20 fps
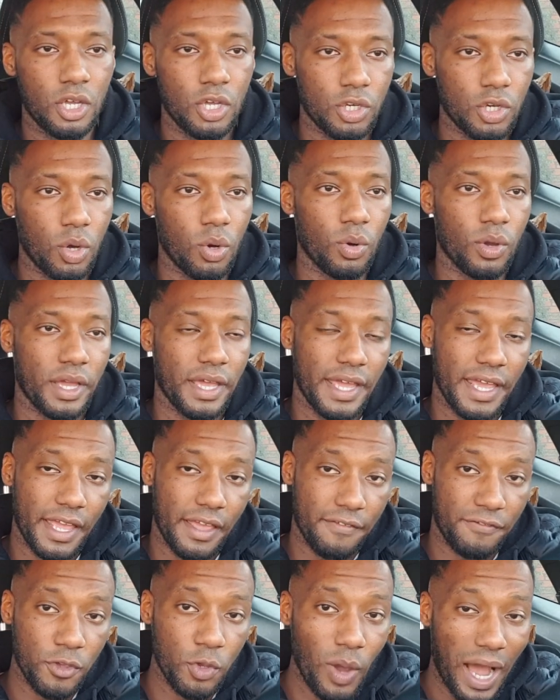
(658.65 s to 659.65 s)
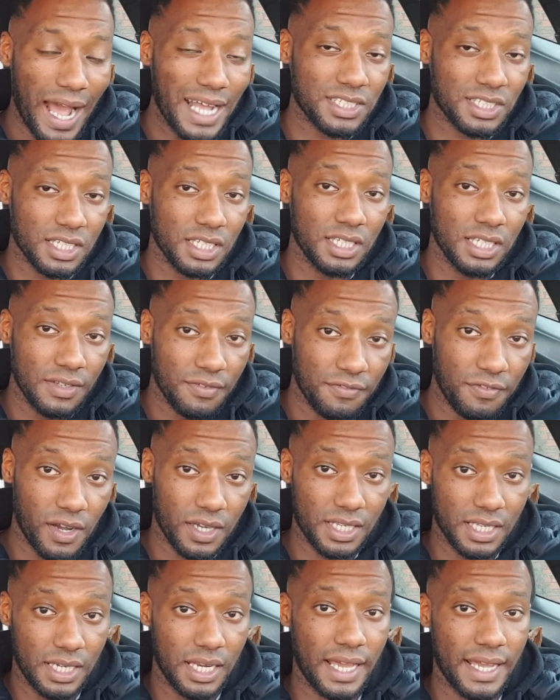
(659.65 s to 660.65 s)
No, if you actually
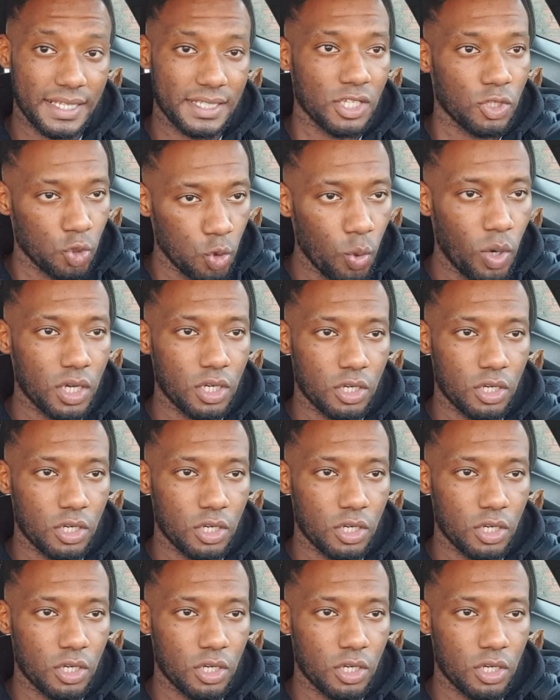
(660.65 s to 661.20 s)
fucking lied, you are